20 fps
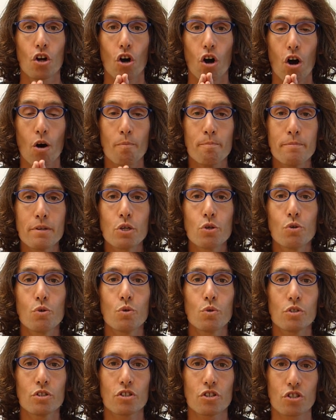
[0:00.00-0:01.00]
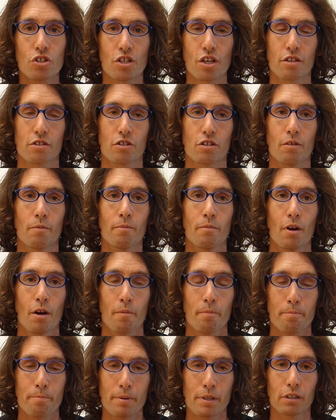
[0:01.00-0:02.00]
immune system
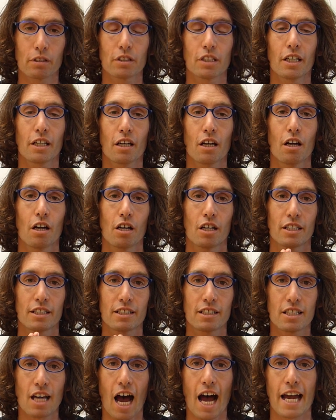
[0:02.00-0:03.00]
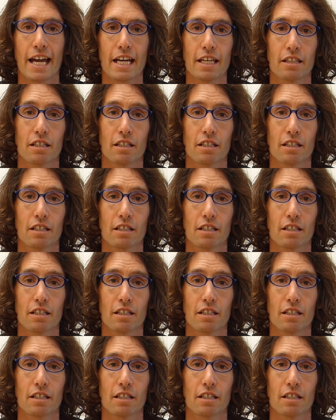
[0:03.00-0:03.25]
building diet.